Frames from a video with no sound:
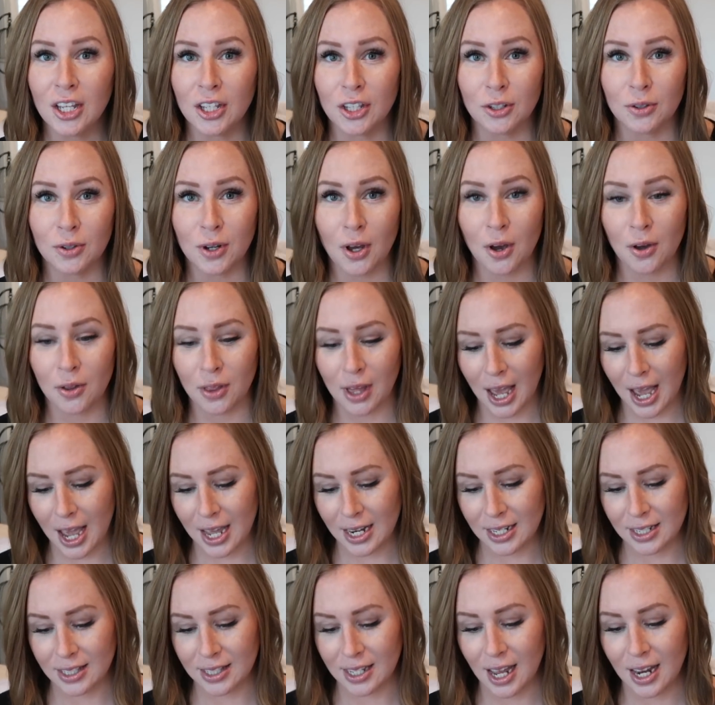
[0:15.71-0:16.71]
you know that
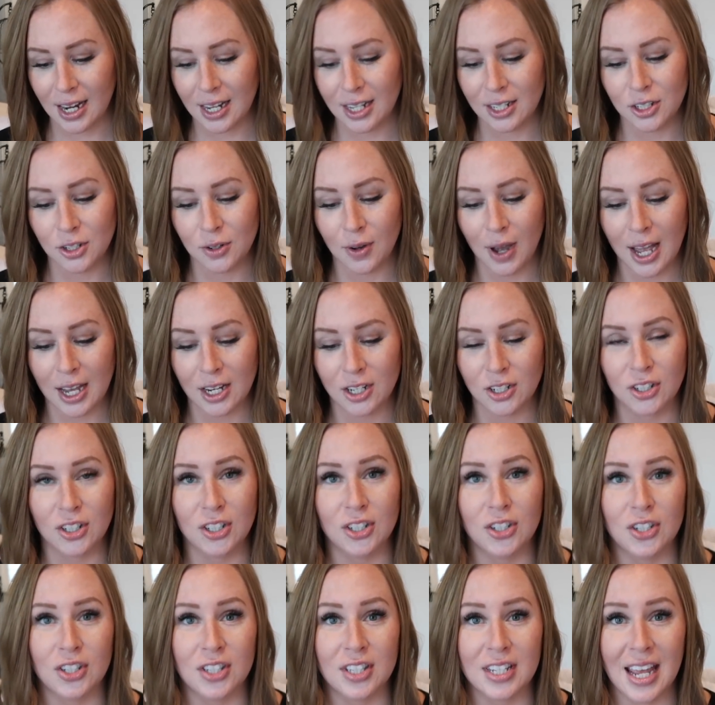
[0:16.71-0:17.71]
I decided to
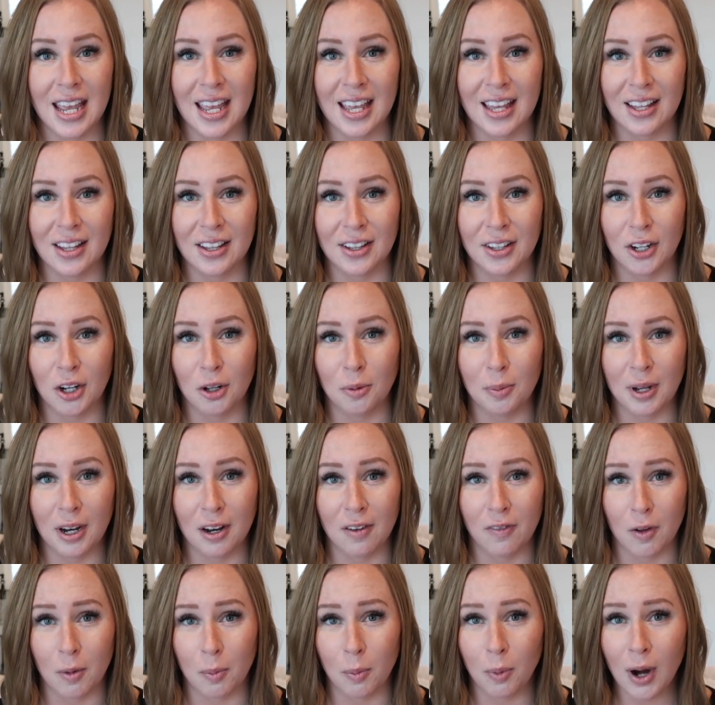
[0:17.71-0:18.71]
actually just take a little
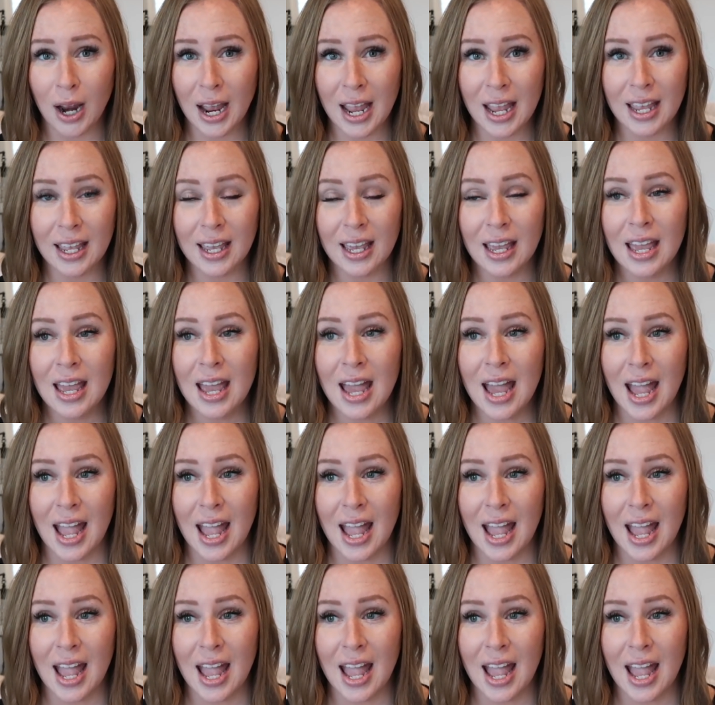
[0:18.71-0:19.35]
bit of a break,